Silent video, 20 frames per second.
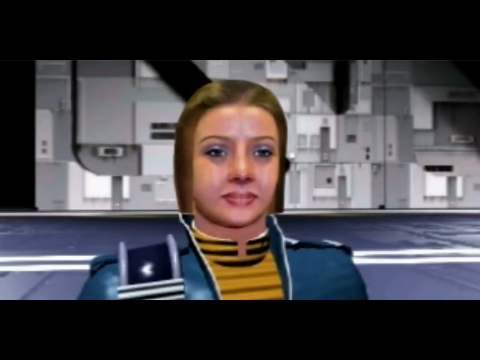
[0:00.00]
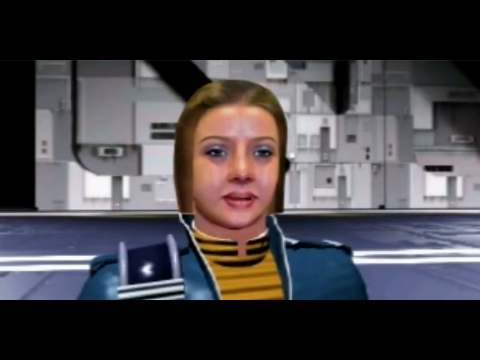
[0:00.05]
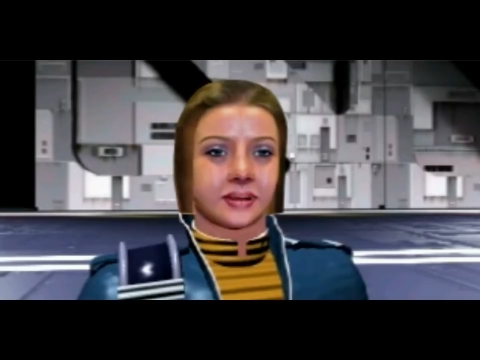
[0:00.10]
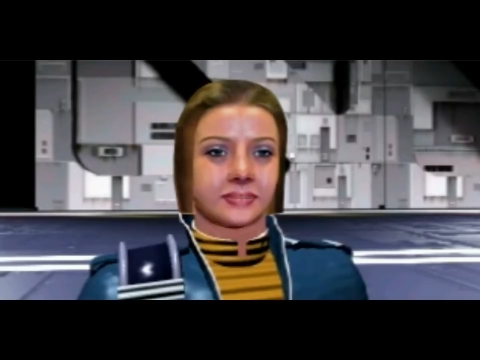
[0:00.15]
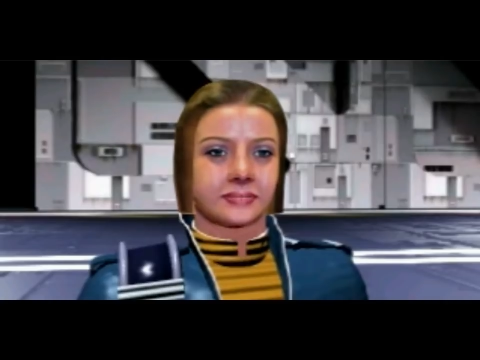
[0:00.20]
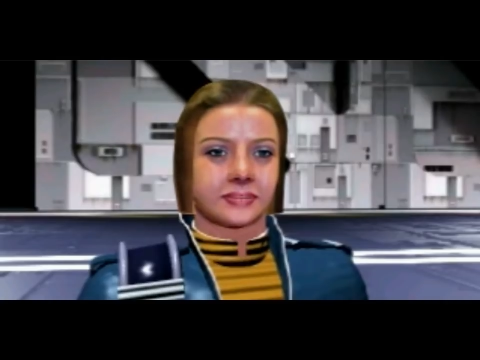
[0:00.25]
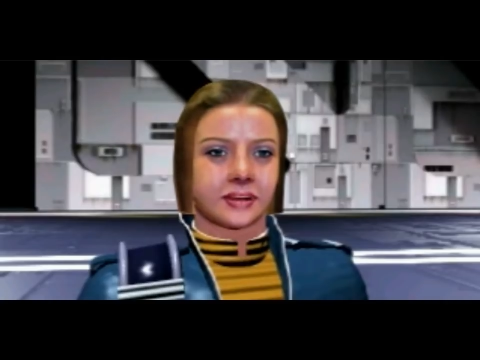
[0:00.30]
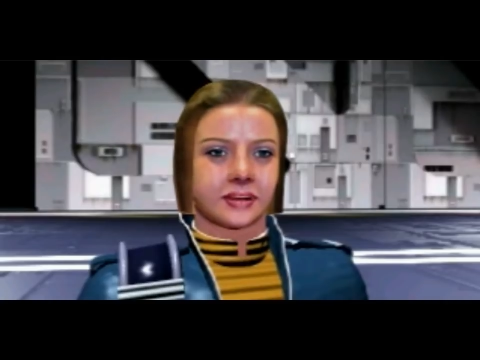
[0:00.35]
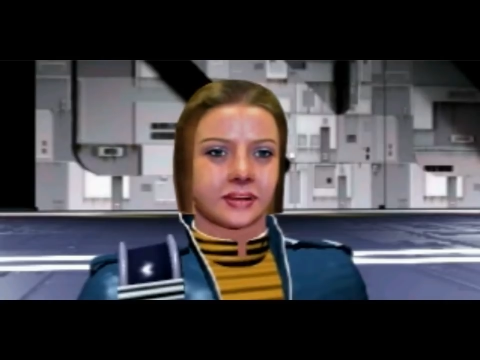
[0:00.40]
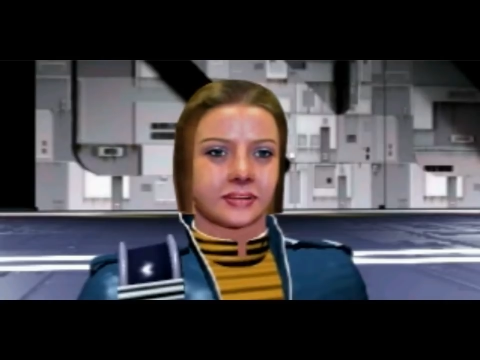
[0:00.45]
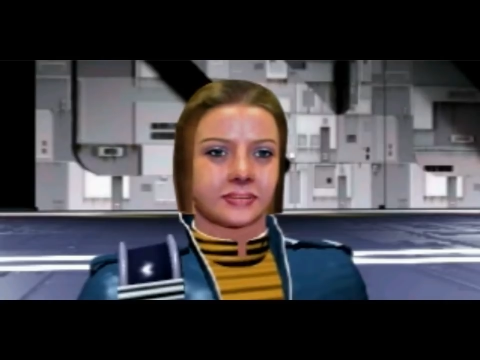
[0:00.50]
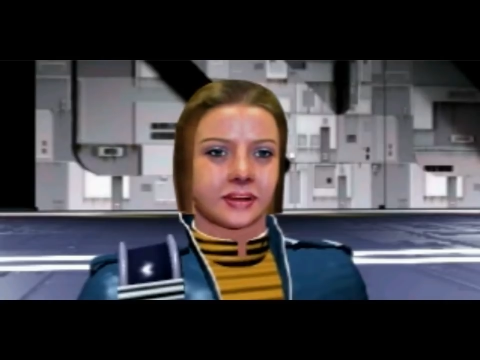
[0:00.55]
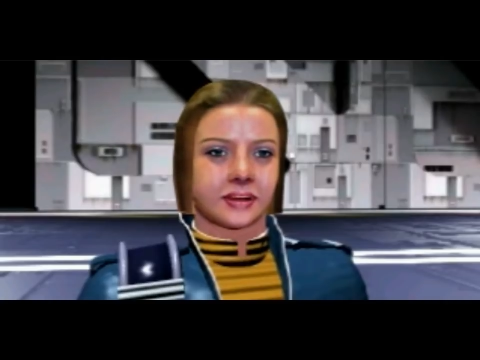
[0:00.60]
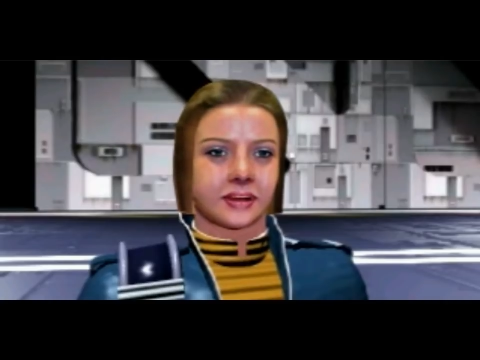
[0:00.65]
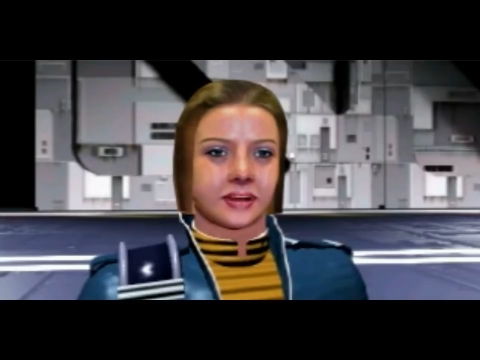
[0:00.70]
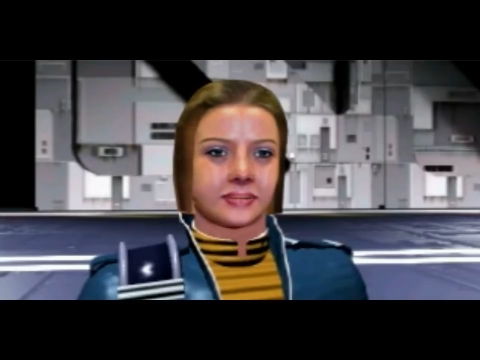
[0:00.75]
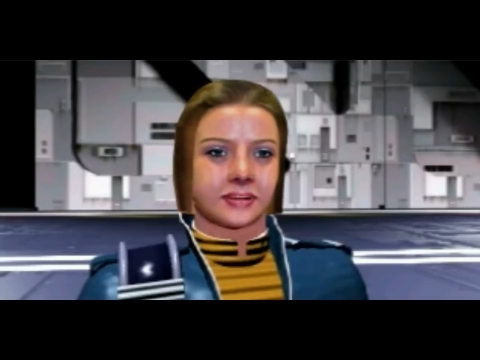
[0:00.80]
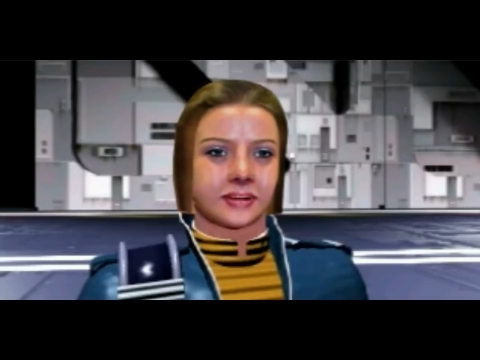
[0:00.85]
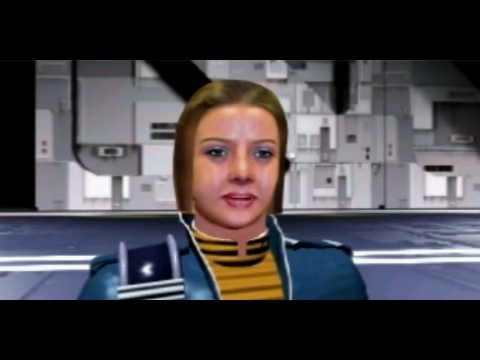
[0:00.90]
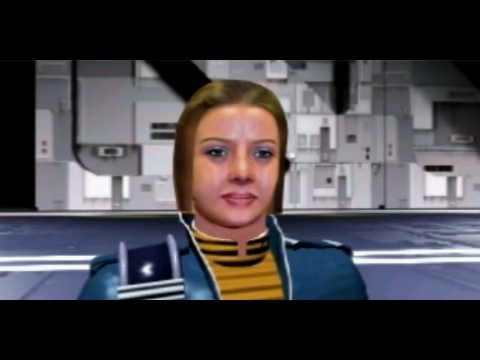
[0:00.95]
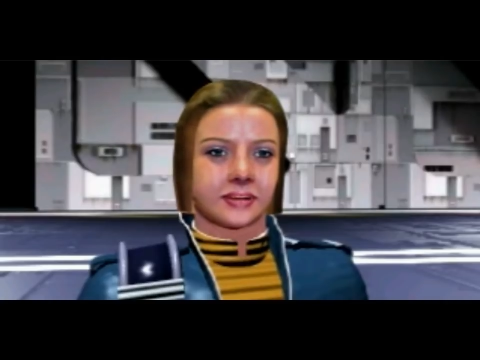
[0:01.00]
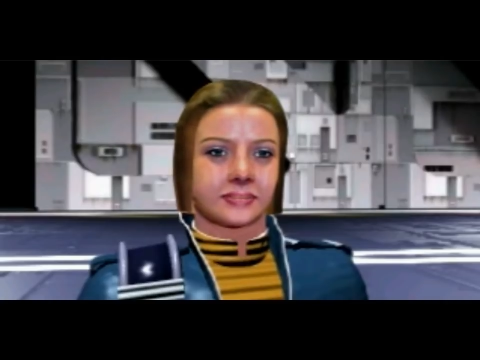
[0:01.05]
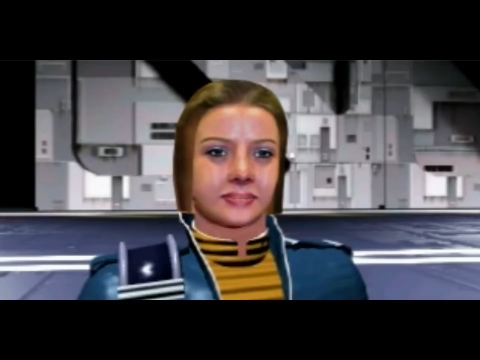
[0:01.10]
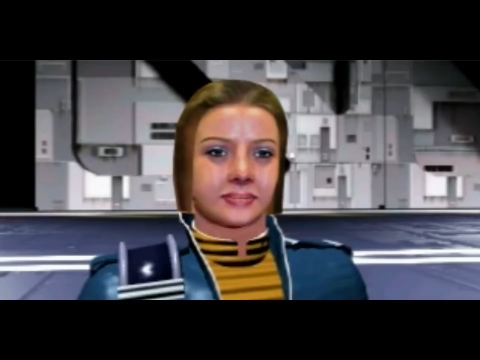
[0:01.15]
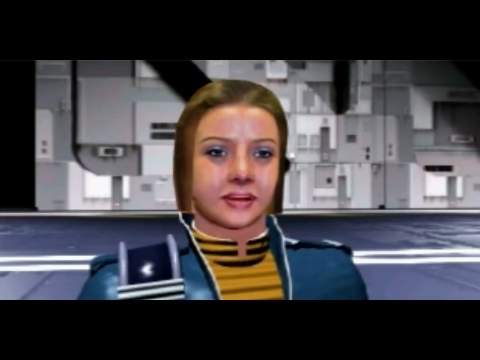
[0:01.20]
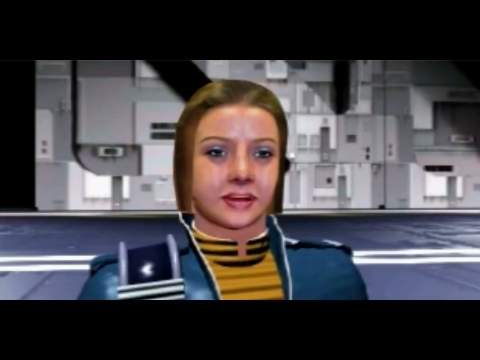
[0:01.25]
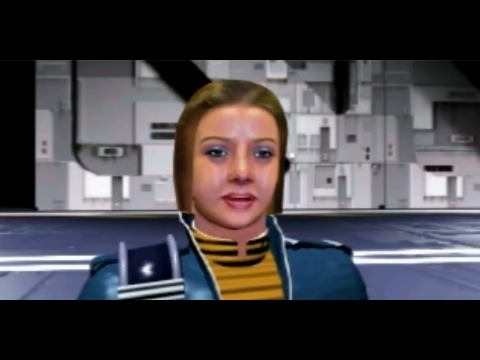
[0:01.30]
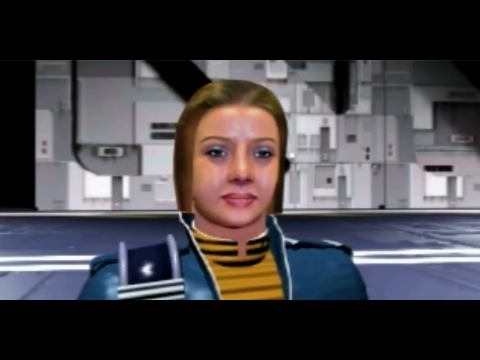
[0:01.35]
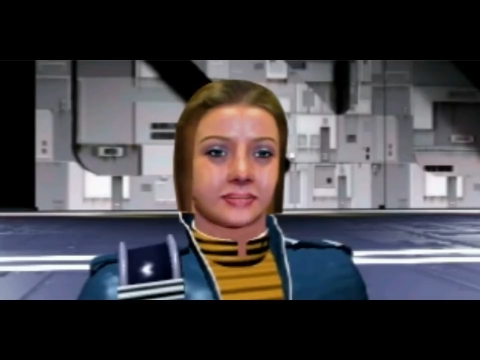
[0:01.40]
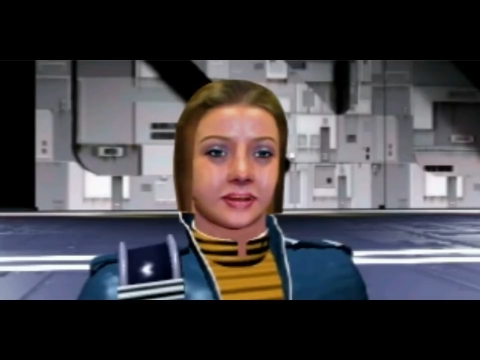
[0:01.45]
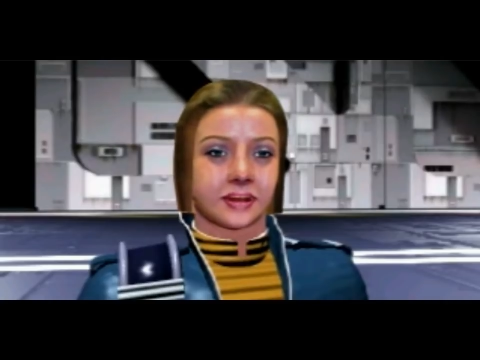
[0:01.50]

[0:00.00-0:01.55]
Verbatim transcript: about 10 sorties and 12